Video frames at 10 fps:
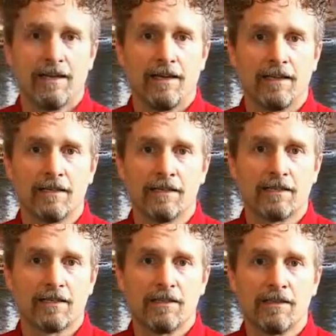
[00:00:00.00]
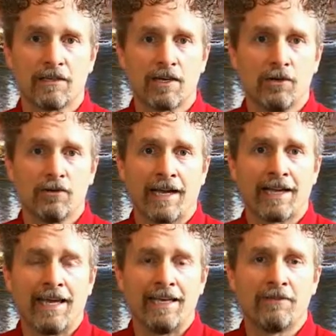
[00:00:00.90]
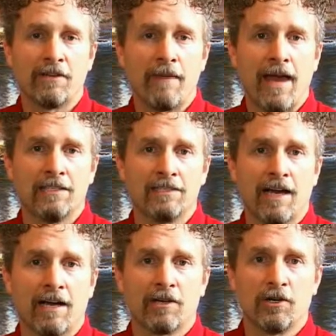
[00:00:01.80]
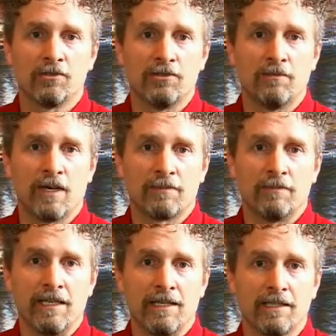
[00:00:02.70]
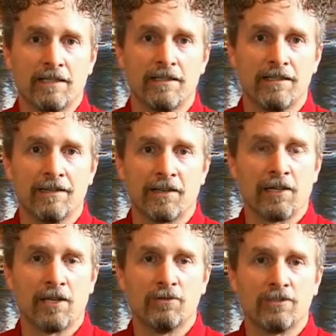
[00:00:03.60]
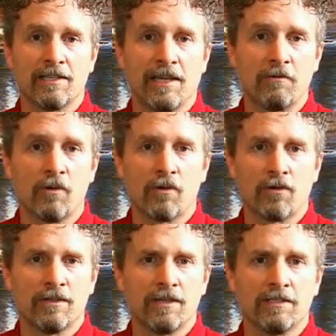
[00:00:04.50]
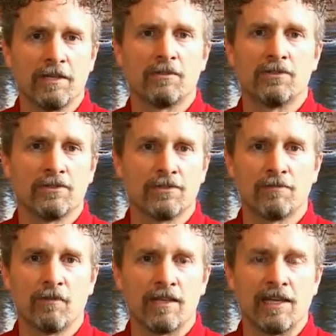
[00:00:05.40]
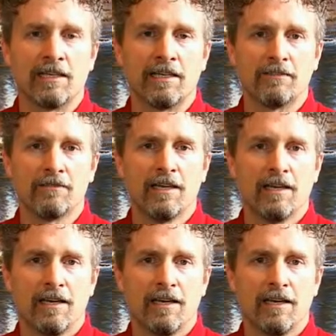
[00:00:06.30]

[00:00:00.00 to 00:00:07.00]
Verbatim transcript: And the, the cold, I can't even imagine how cold you must be in, in the clothes that they wore and the temperatures where they lived.